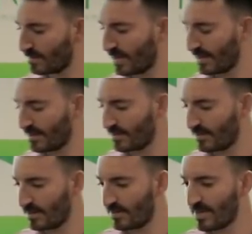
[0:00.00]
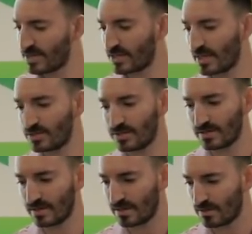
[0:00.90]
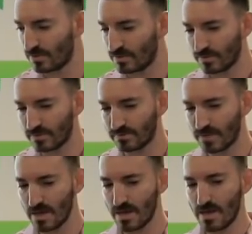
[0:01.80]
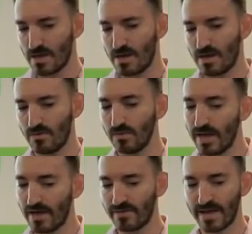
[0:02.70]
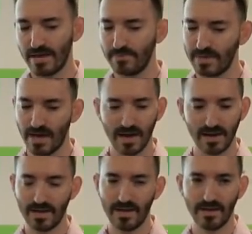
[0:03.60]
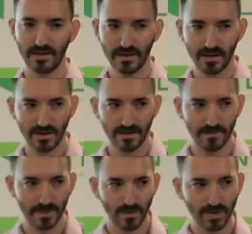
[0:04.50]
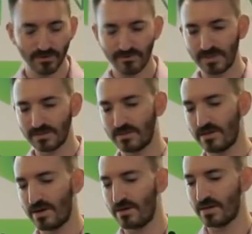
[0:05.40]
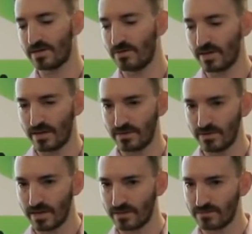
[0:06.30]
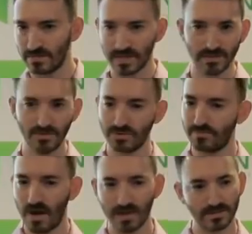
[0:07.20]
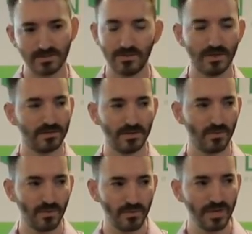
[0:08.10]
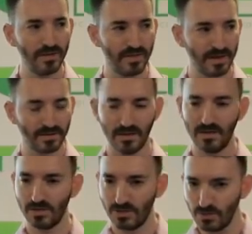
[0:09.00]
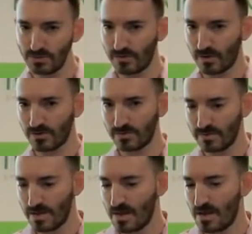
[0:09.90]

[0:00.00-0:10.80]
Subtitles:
the matching engine will have an API, and when your funds are there, like you can like use bots. You can we need that huge volume,